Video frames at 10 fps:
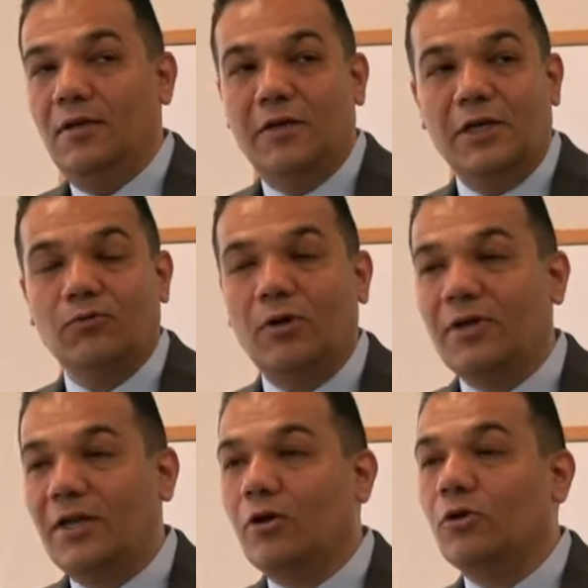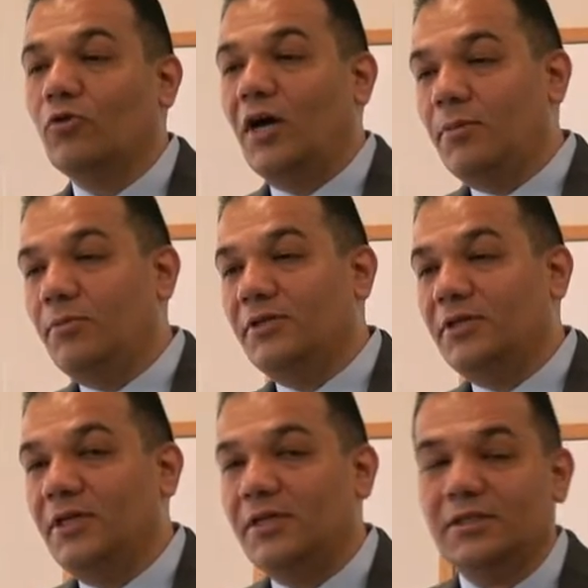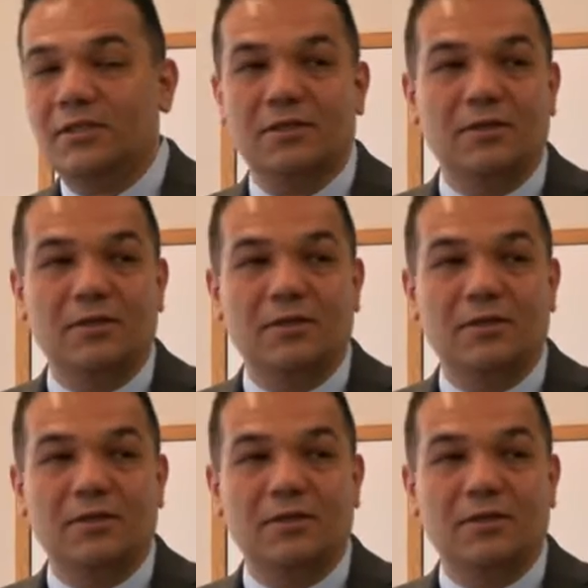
That's why we're going to go to IP6,